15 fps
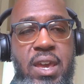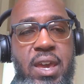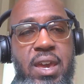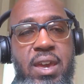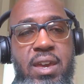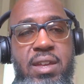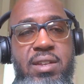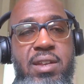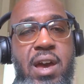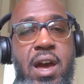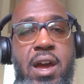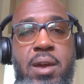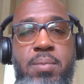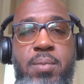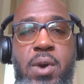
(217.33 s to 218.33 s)
and
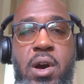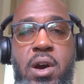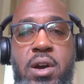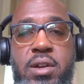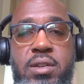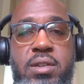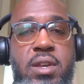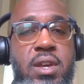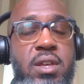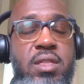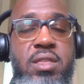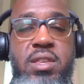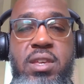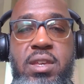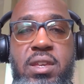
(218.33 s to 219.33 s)
I'm on
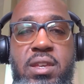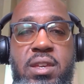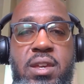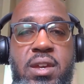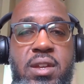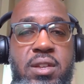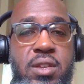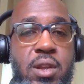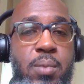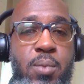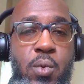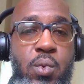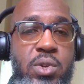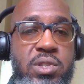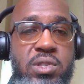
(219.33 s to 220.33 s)
the number
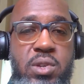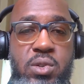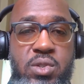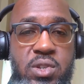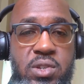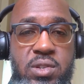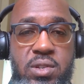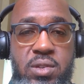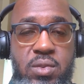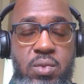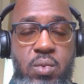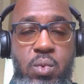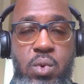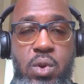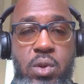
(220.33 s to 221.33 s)
1 search engine in
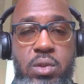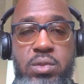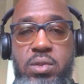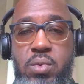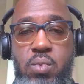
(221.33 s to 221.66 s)
the world,